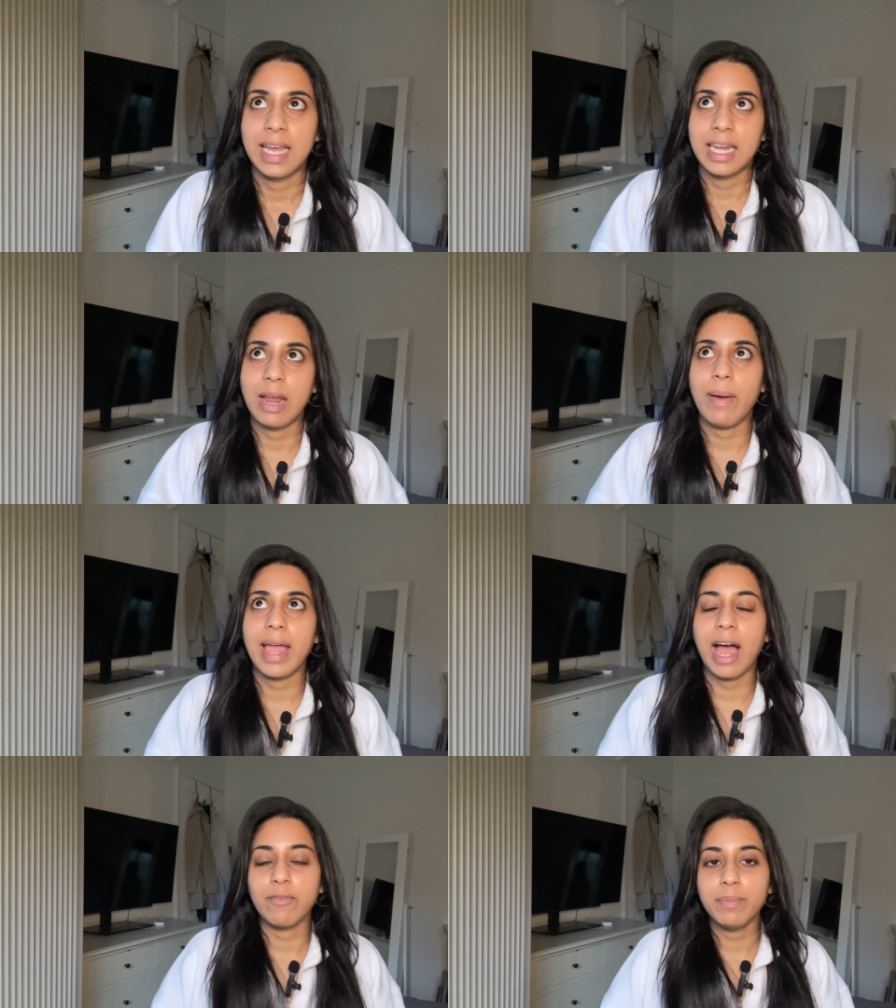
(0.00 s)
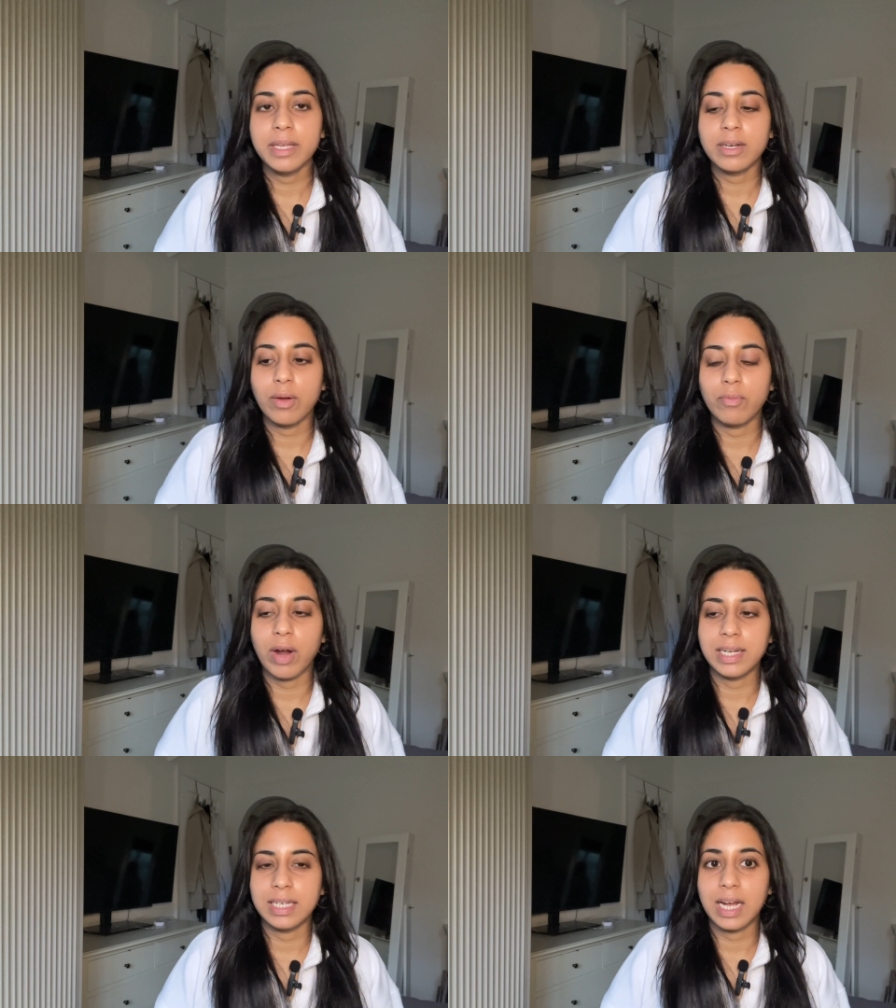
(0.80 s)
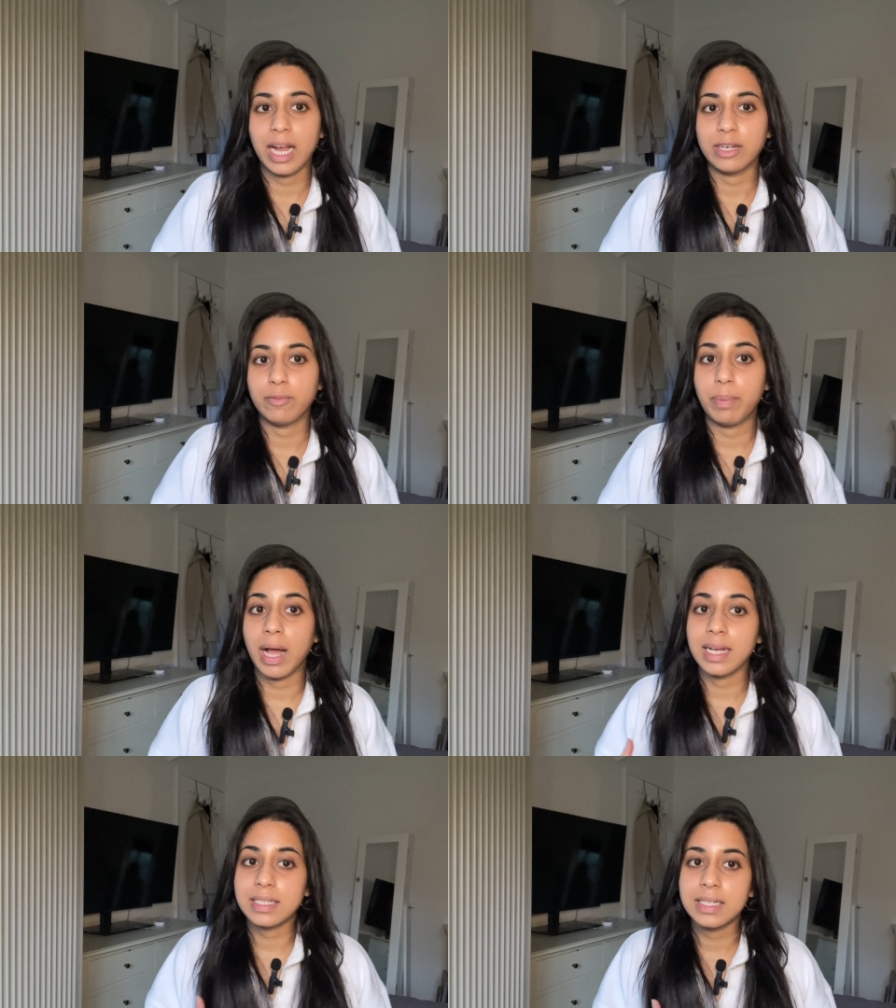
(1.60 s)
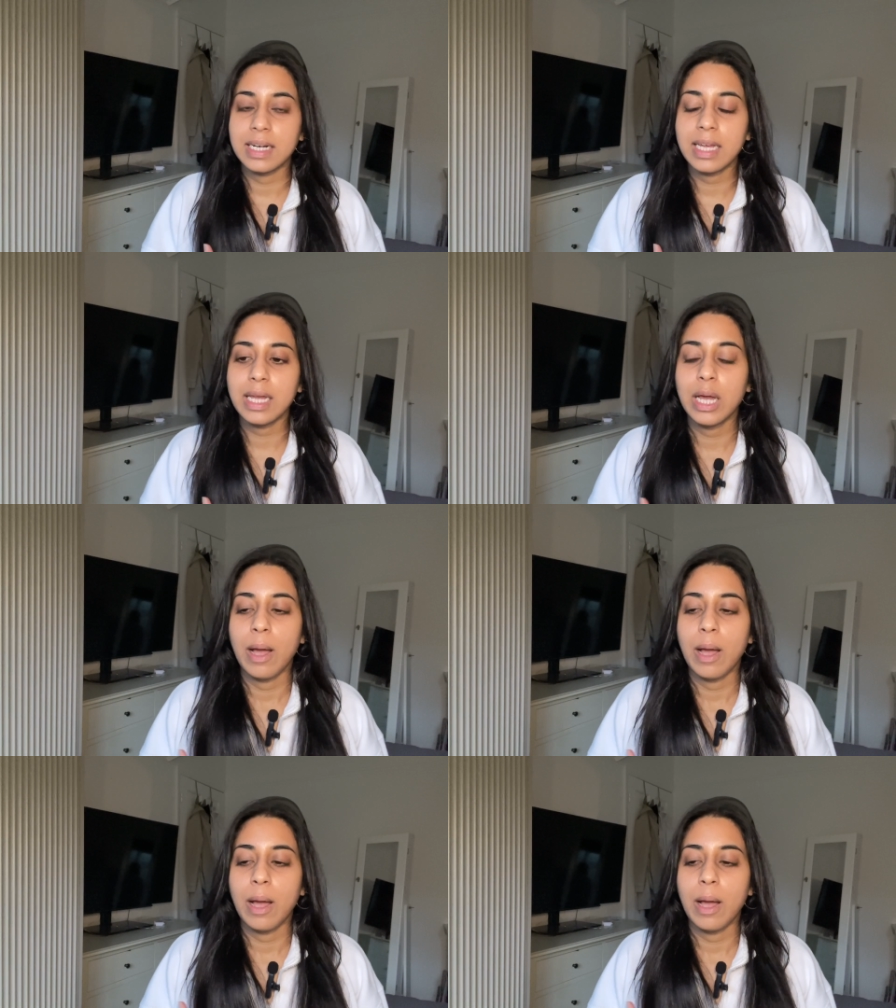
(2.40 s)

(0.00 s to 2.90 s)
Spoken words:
Now, I have been writing kind of personally,